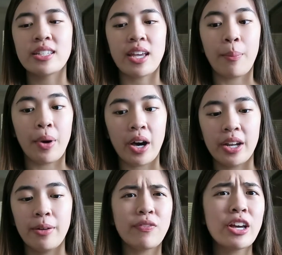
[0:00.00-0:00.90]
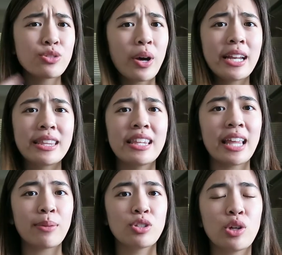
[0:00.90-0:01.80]
since I bought it. If you guys want anything
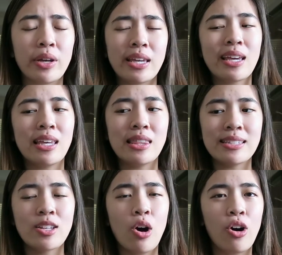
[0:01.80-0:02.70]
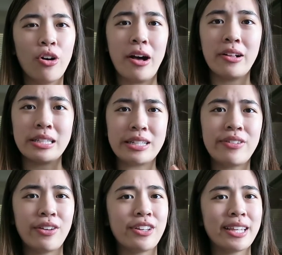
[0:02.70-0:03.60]
that I'm showing in this haul, I'll leave
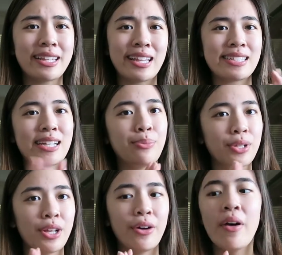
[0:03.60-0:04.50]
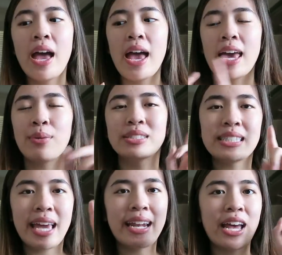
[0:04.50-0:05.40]
everything linked down below. And once
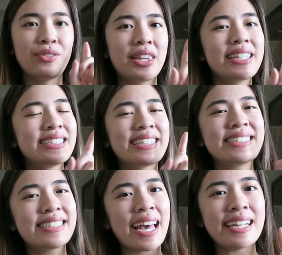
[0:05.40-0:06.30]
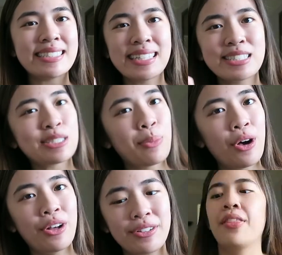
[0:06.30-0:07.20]
again, everything is in a size
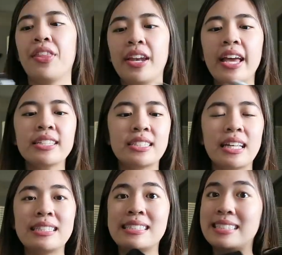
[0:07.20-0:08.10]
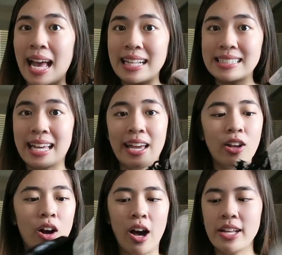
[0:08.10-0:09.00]
small. The next set I
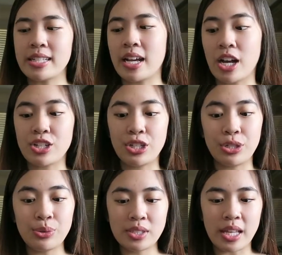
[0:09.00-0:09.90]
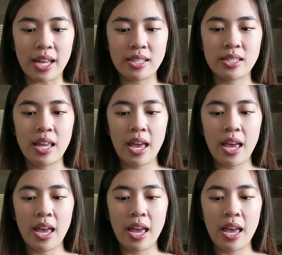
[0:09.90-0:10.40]
got two sets.